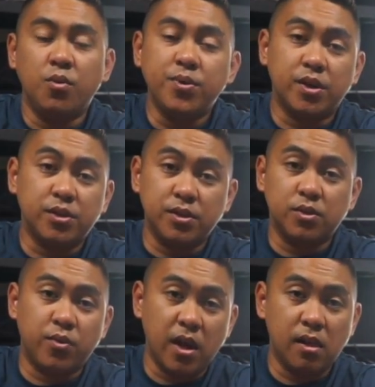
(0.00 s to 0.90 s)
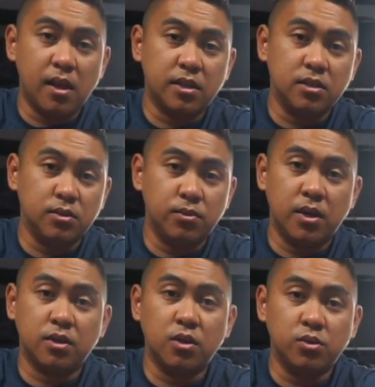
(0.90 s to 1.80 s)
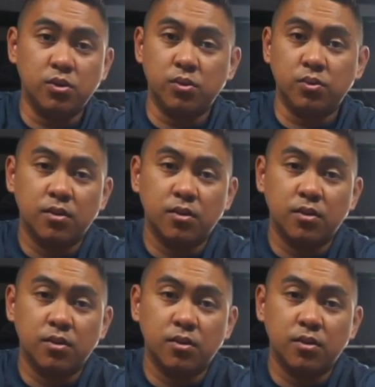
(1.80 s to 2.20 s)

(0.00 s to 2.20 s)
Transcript: OPRT is the one I like to go to.